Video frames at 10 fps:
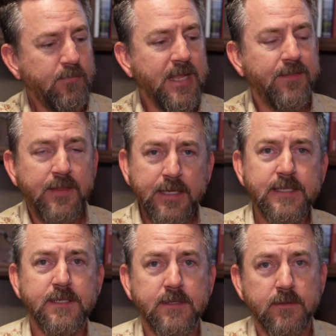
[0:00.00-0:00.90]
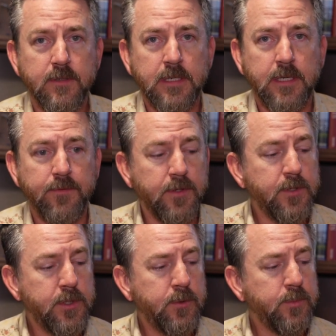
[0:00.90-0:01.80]
The
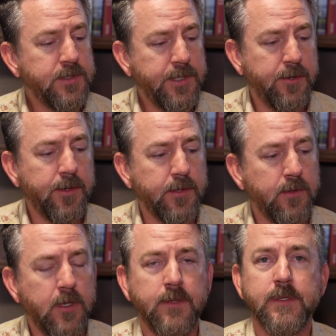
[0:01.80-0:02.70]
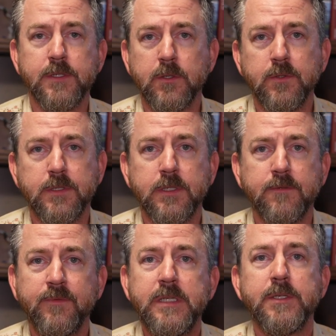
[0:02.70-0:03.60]
new material on the
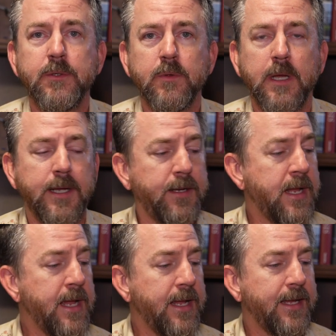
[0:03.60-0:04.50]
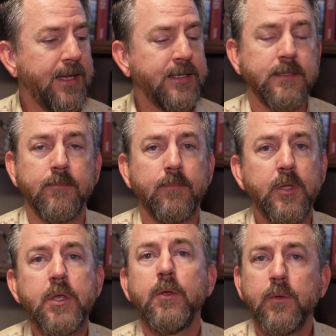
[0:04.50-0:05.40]
Solstice V2 line is a
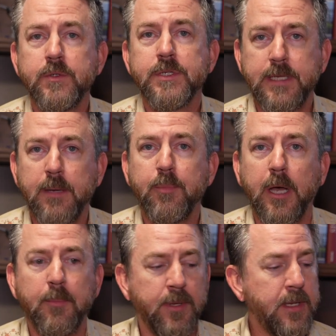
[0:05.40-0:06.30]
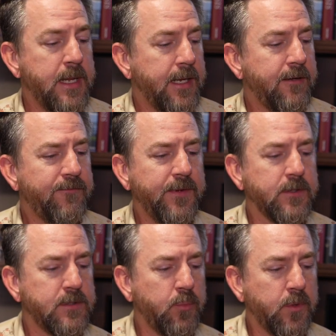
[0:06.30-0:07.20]
huge step up. It
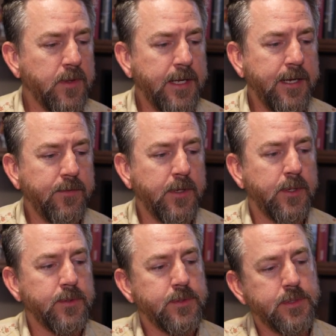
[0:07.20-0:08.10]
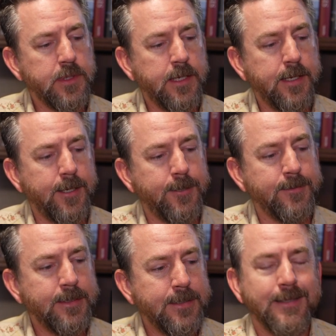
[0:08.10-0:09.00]
feels more like those,
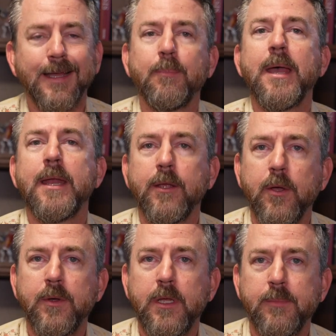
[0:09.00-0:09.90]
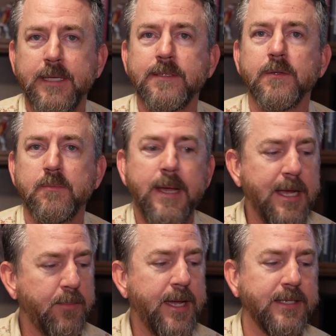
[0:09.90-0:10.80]
like Patagonia makes those
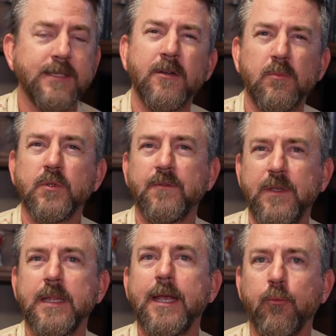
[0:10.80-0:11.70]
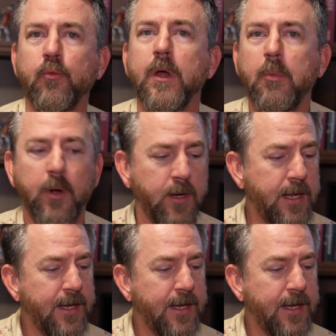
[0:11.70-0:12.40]
backpacks that almost feel like rubber.